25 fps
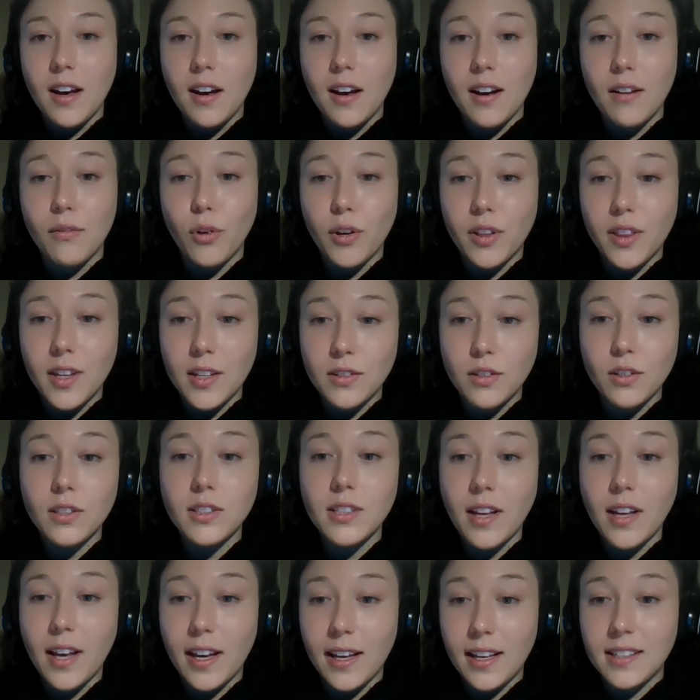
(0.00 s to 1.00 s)
of what this
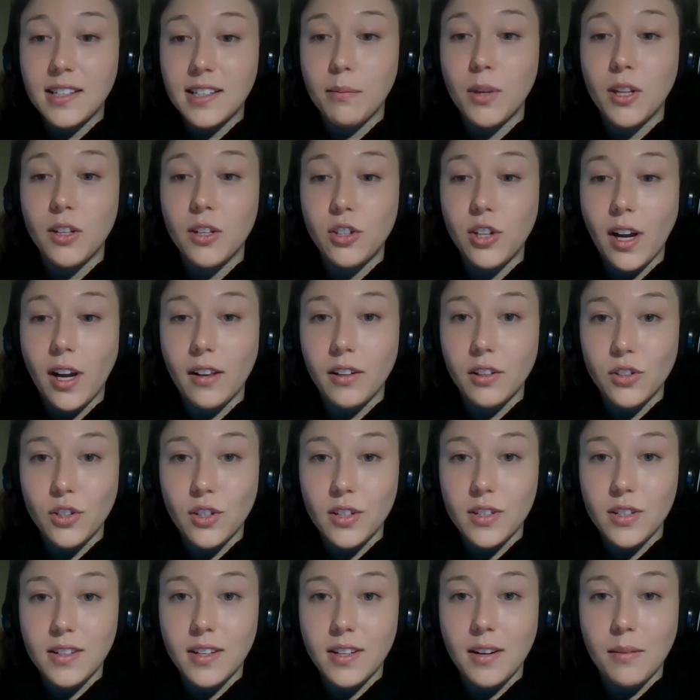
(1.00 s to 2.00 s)
looks like and some of the
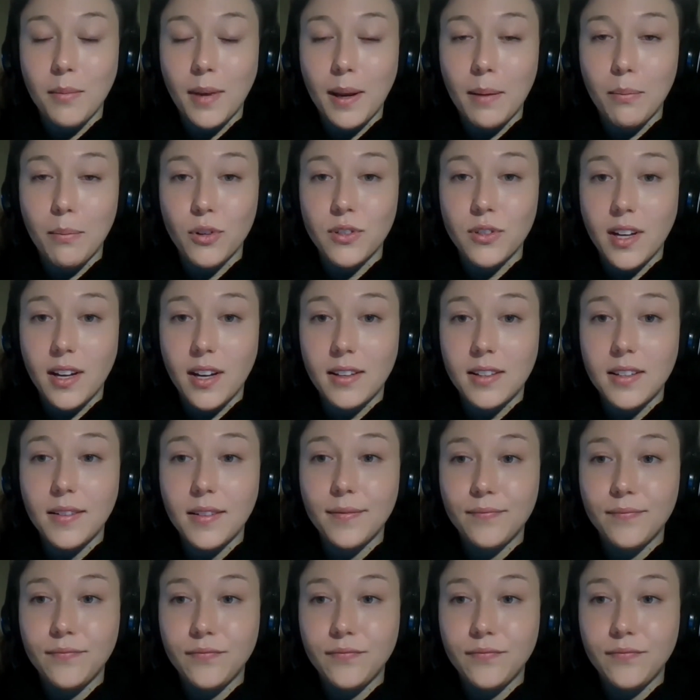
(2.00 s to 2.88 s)
challenges that it might present.